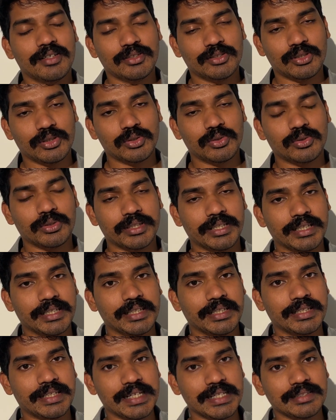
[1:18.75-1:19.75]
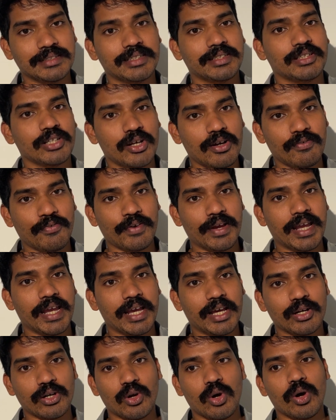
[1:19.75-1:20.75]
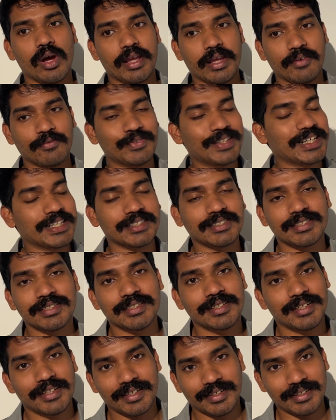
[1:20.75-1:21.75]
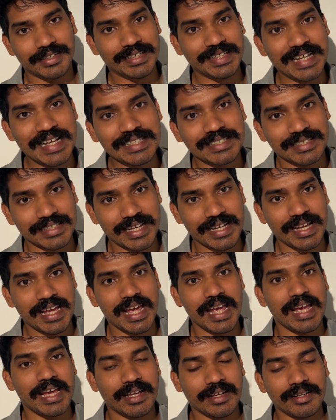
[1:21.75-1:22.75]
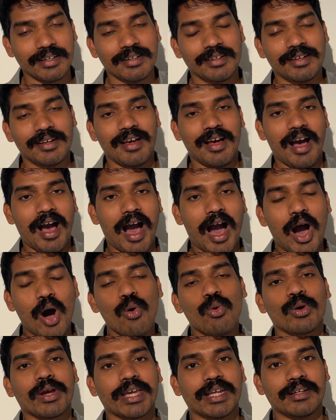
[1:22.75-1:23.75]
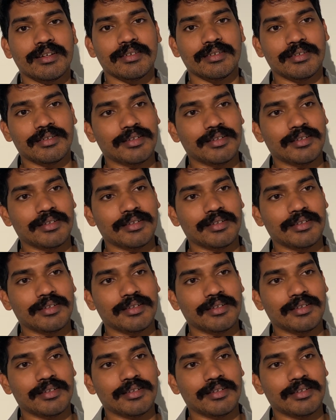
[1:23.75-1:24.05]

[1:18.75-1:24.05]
So the density of air, if there is less air, how can